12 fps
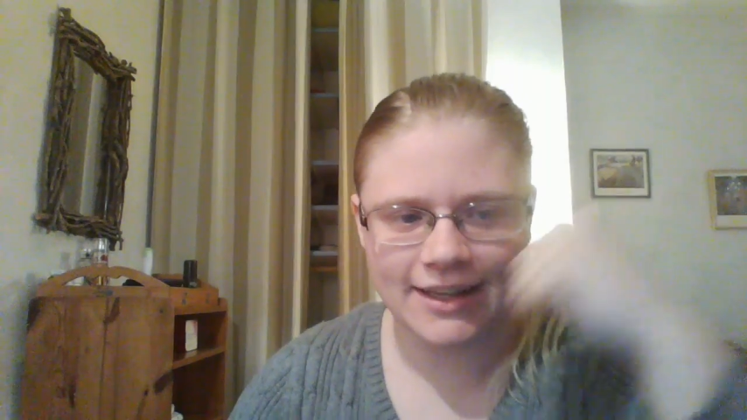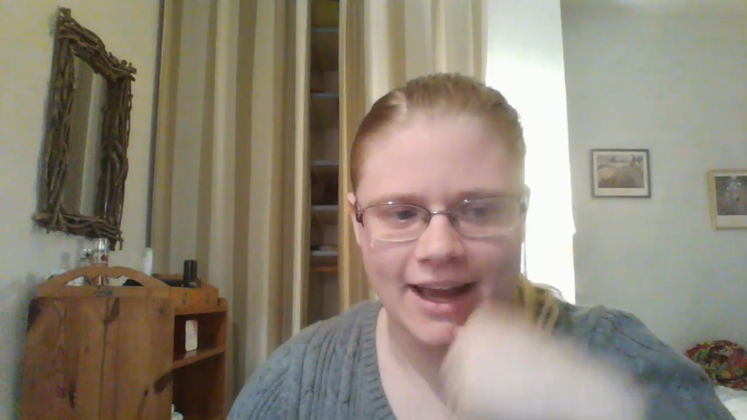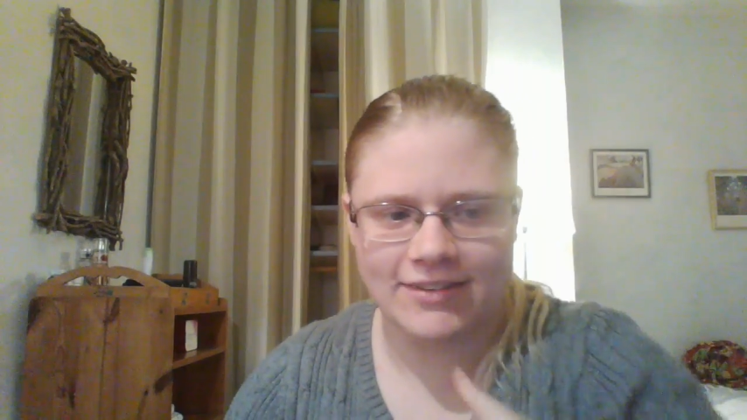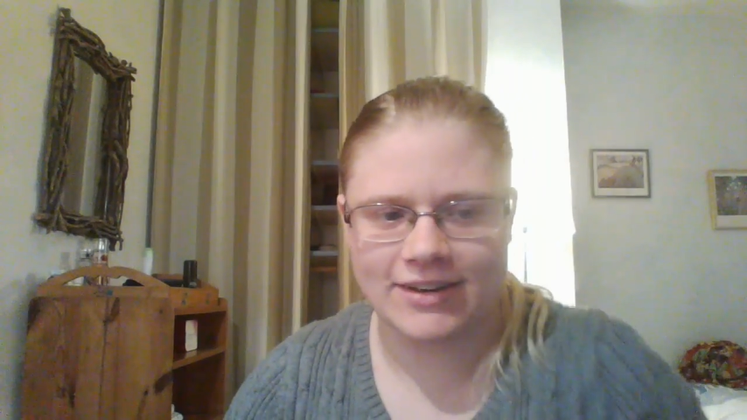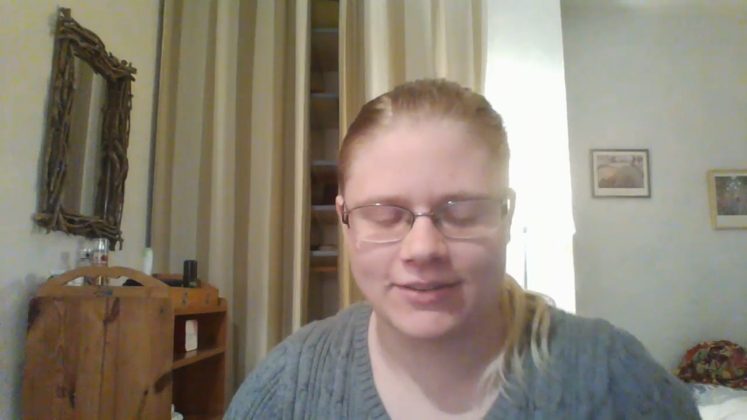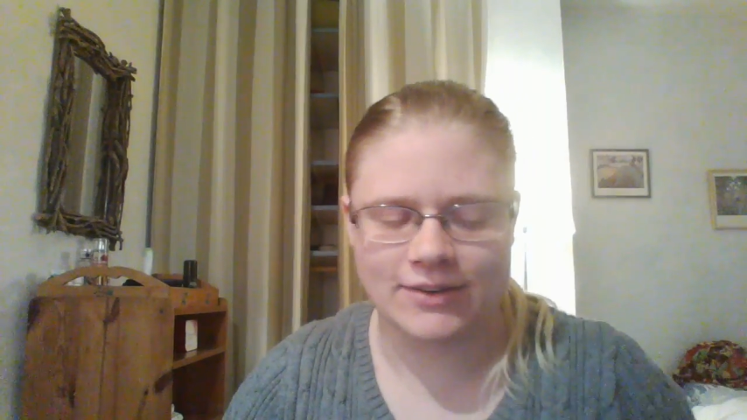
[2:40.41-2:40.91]

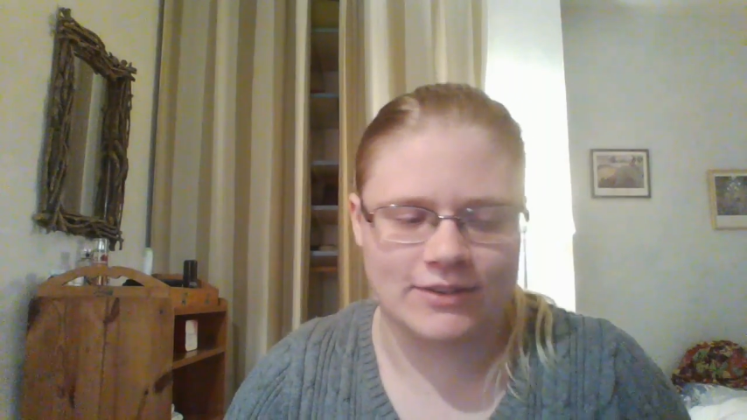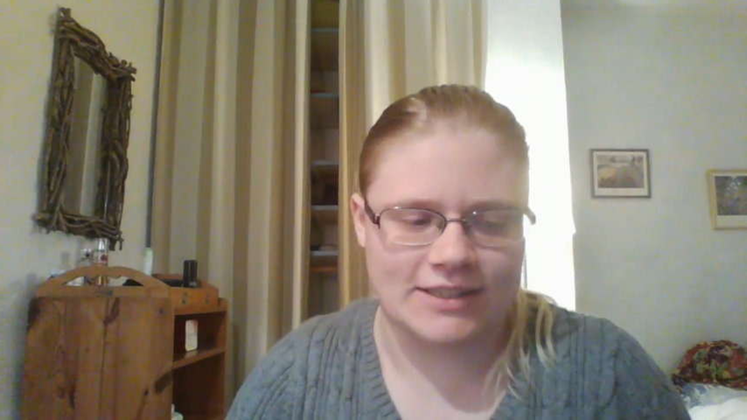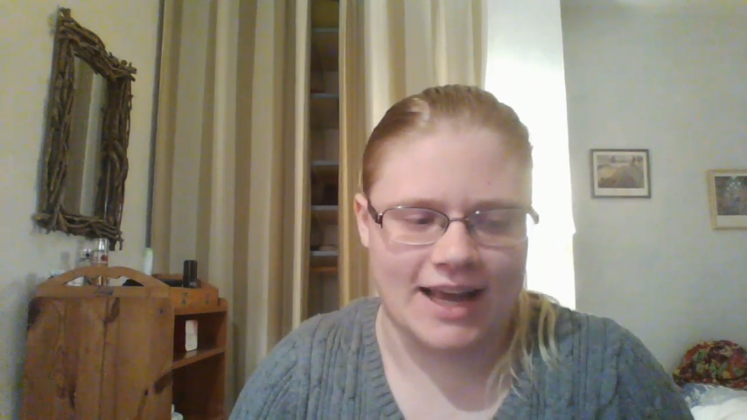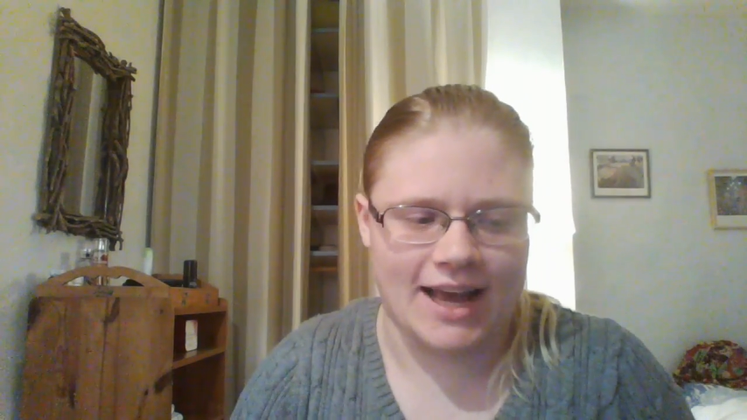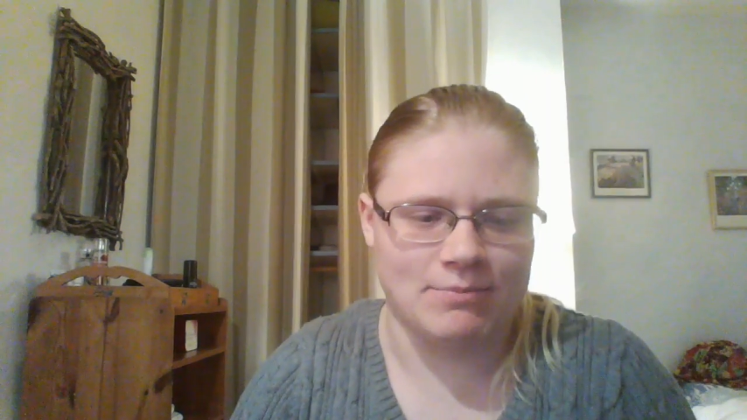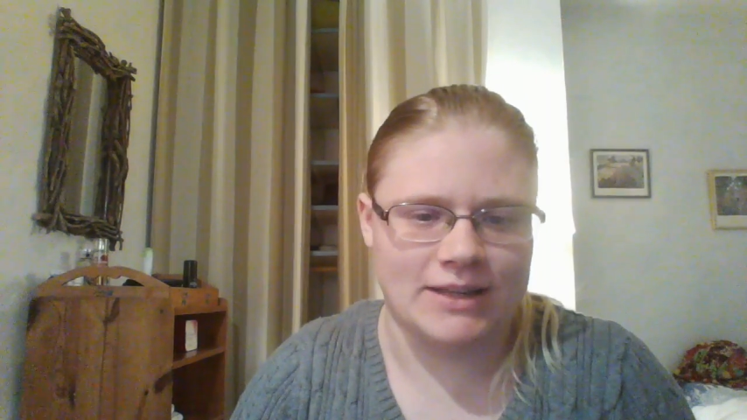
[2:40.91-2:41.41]
Everyone was
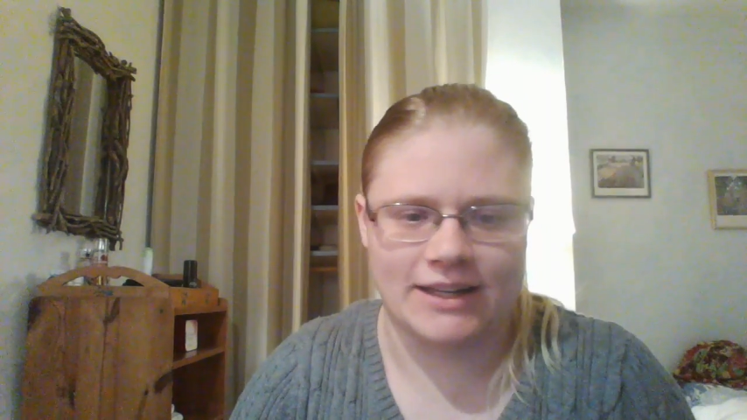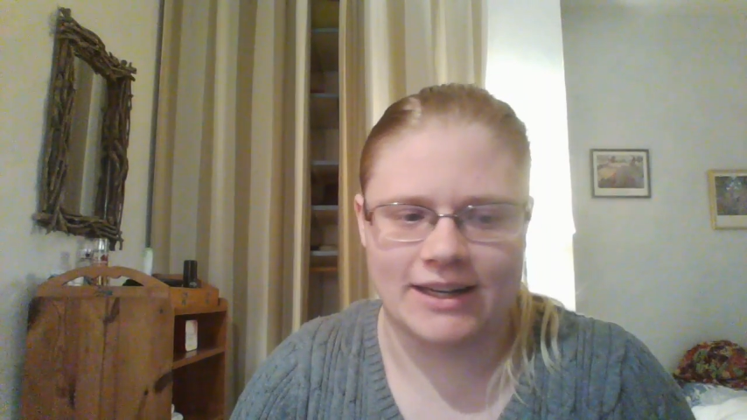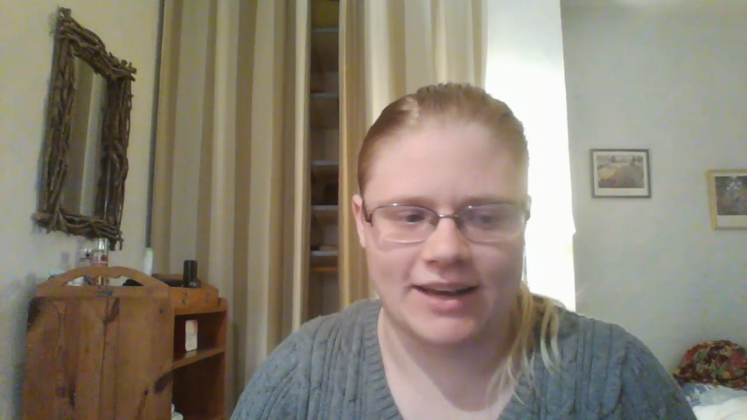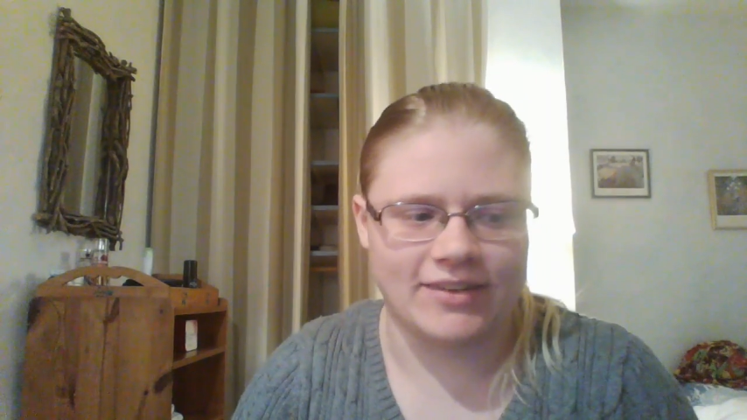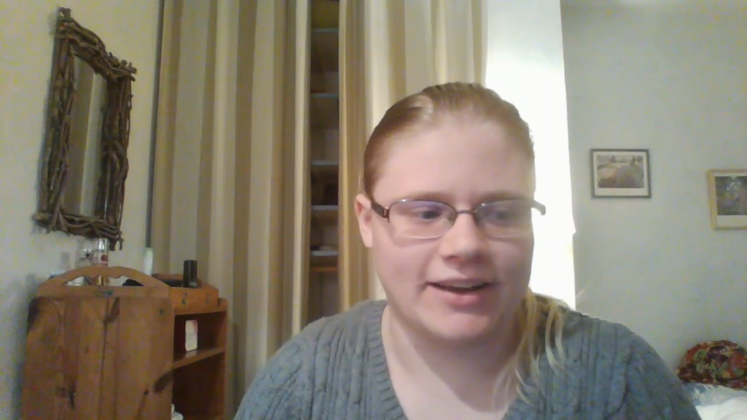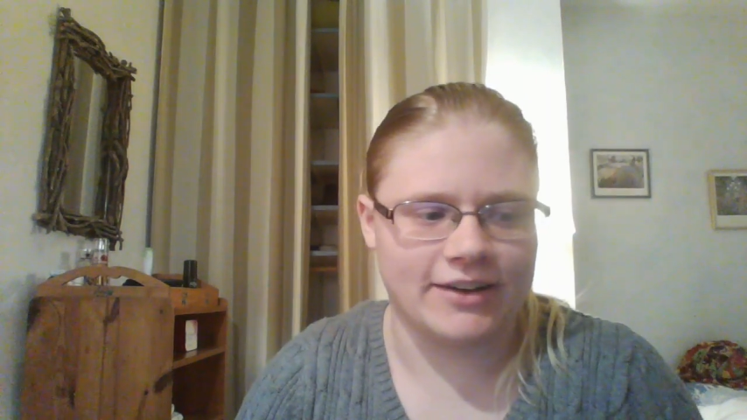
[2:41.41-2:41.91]
happy and
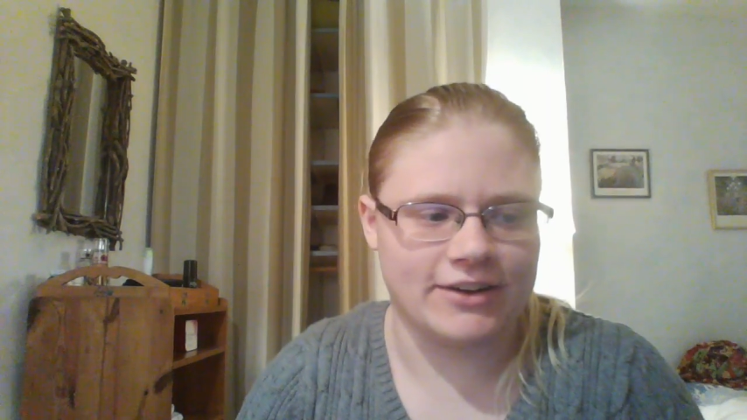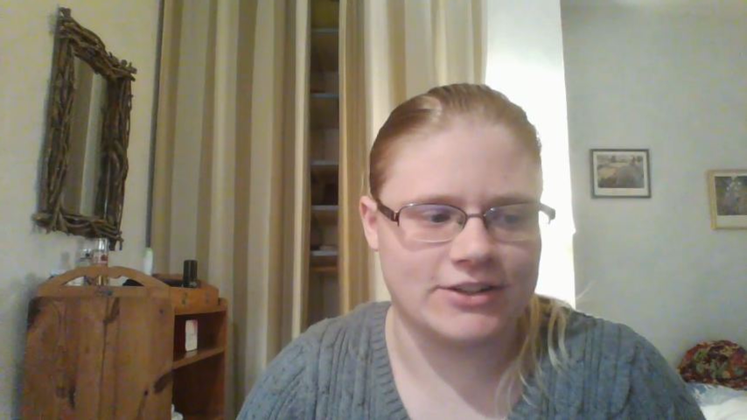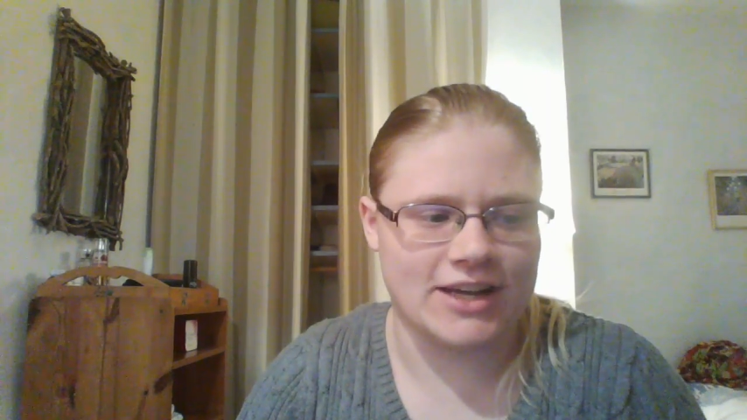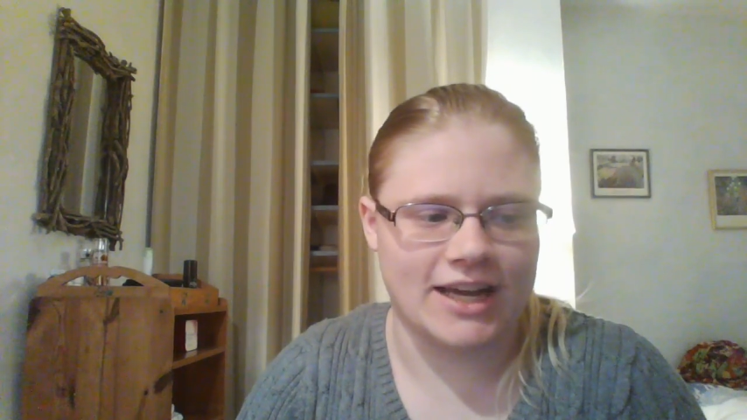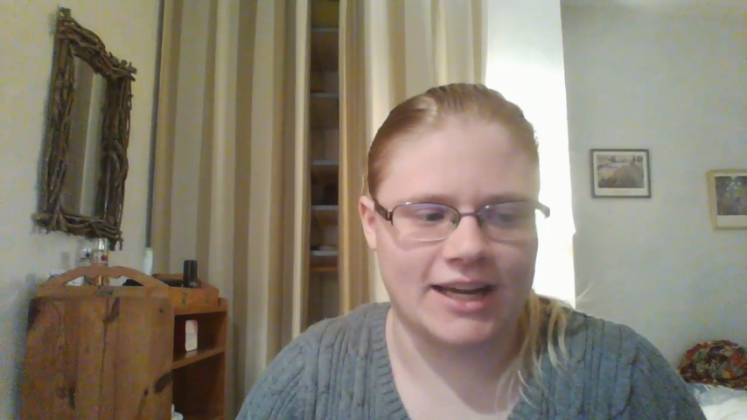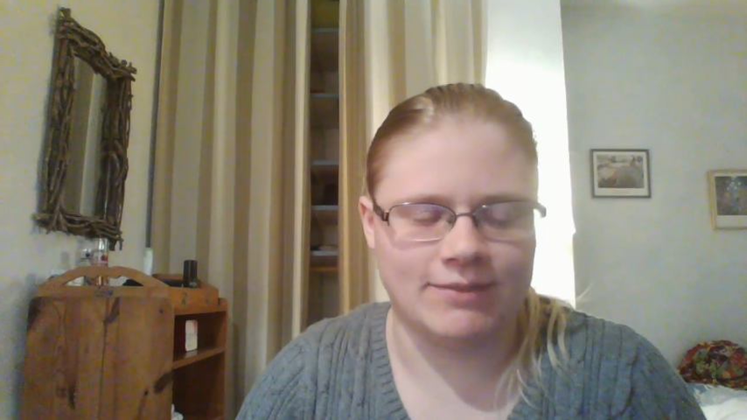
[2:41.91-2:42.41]
having a good
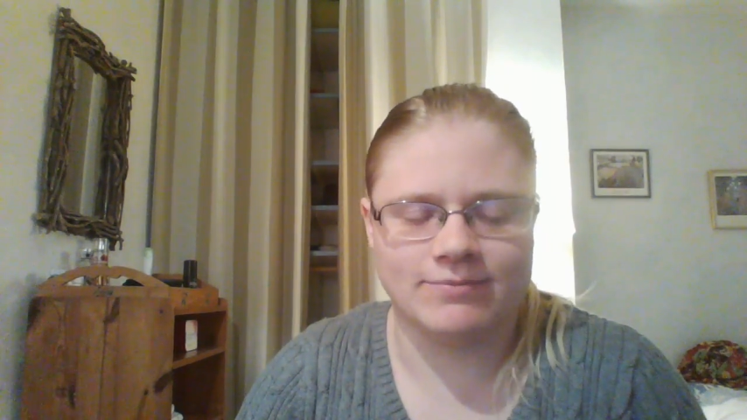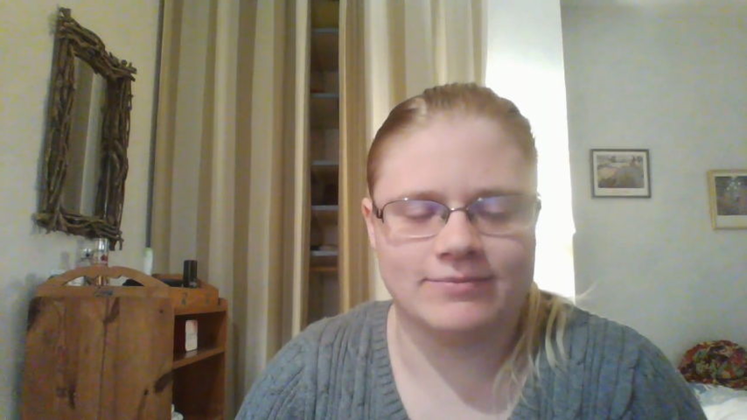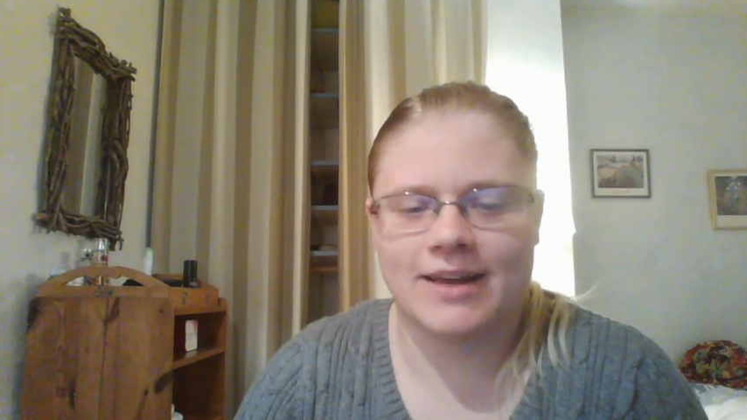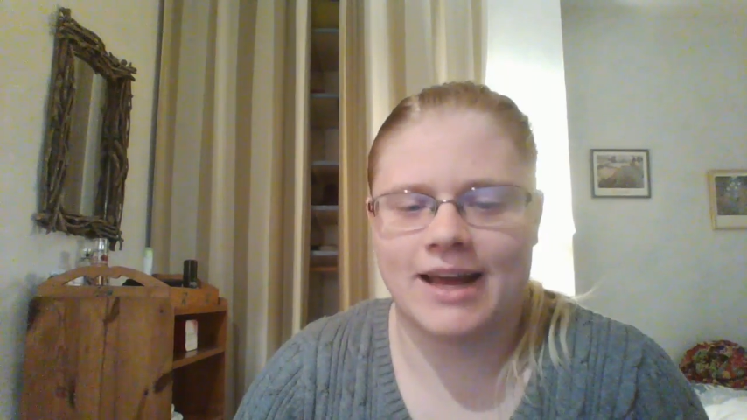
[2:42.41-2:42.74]
time.